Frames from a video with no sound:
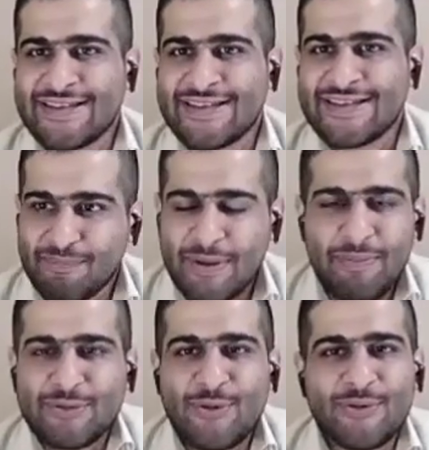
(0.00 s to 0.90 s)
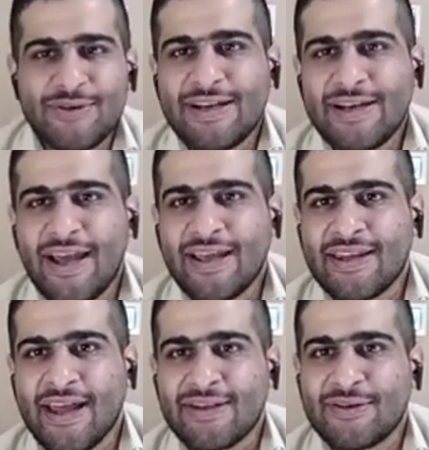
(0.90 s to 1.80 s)
people don't really like
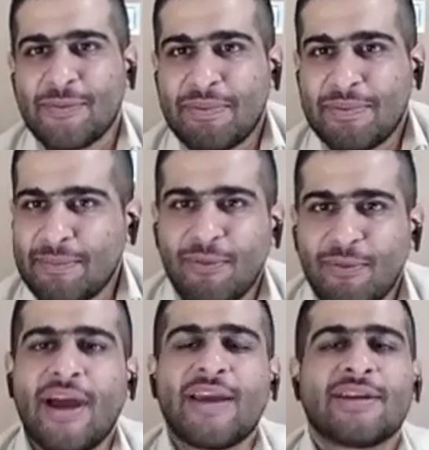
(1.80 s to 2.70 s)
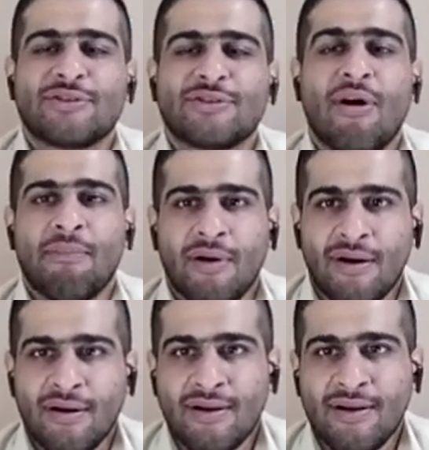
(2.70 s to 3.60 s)
that. People like drama.
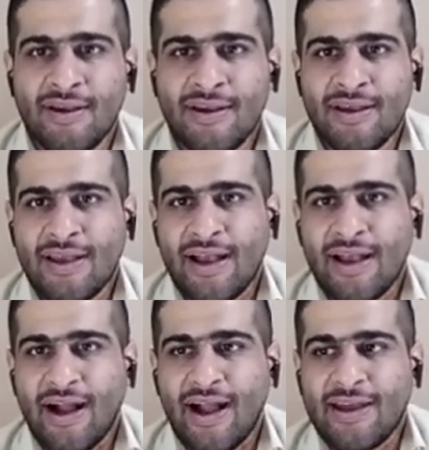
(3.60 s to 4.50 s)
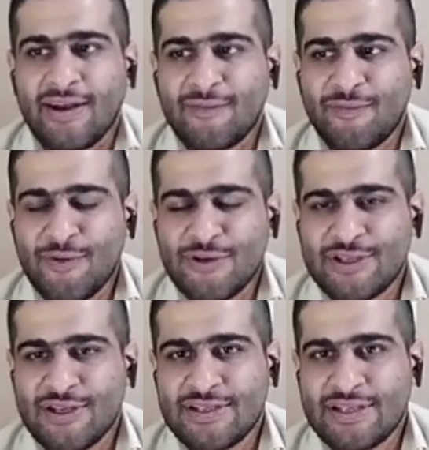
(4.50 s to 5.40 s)
And
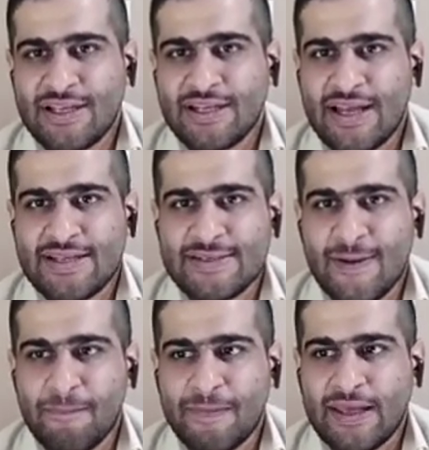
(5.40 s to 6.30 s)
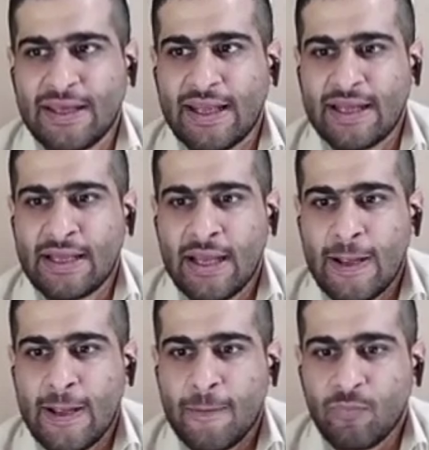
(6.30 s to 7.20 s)
unfortunately, that's something that
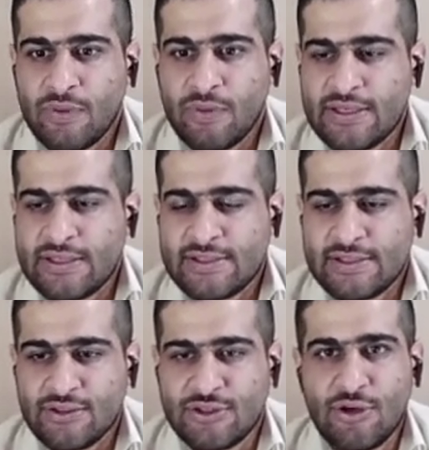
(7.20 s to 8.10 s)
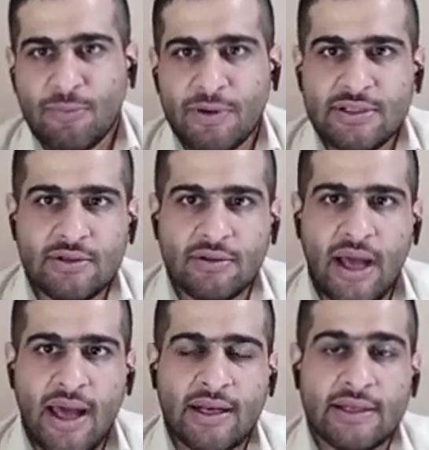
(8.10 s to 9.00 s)
these geopolitical
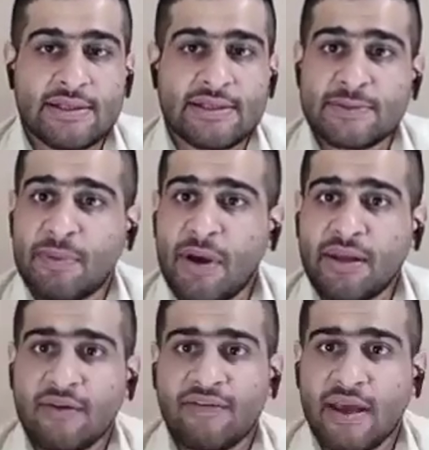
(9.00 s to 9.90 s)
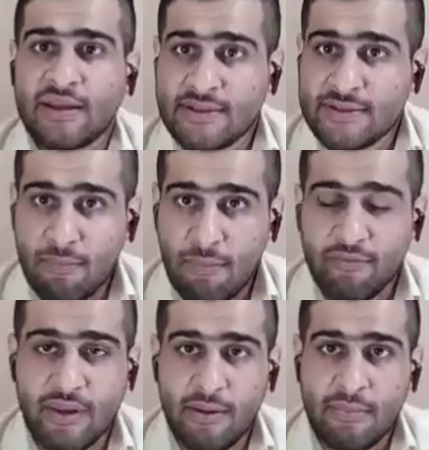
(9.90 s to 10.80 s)
analysts, despite the fact that some of
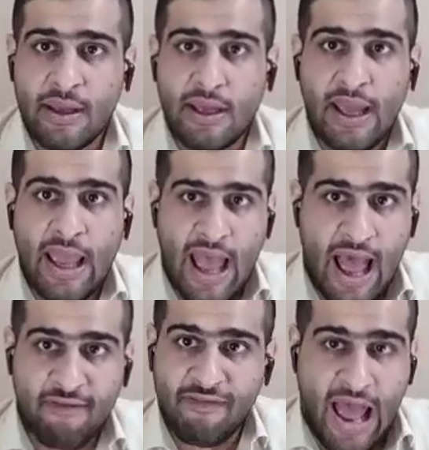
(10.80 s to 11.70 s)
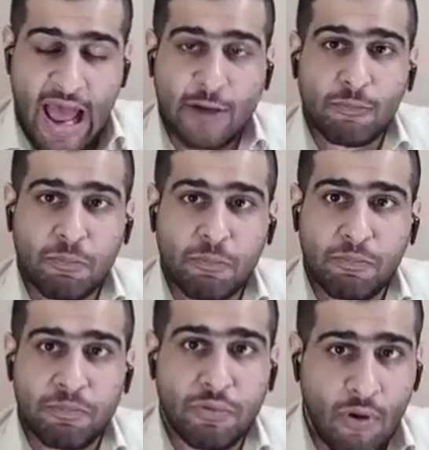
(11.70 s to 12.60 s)
them have had
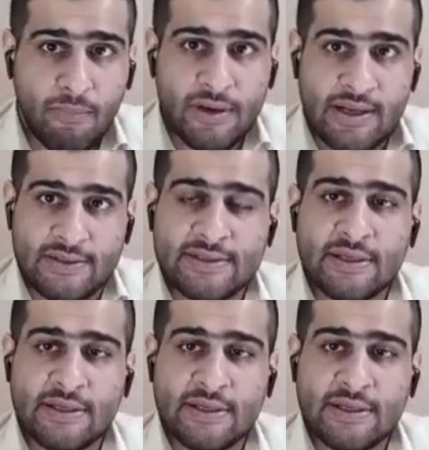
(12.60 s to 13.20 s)
prominent